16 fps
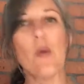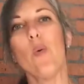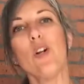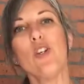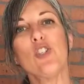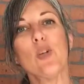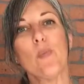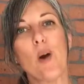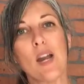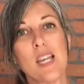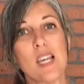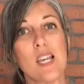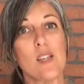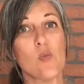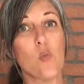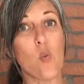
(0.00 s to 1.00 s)
And once your
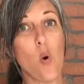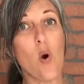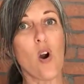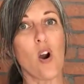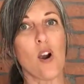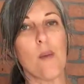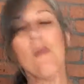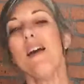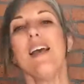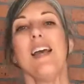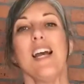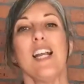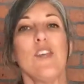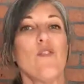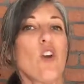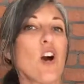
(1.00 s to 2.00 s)
body is warm
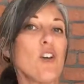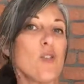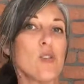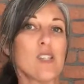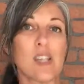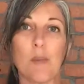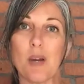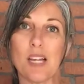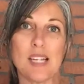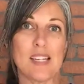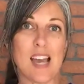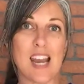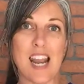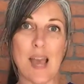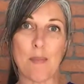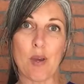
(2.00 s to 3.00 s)
and you've gone through some kind of
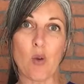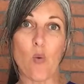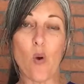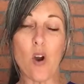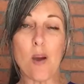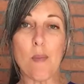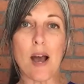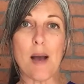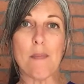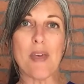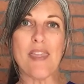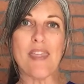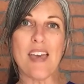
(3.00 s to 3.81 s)
dynamic warm-up,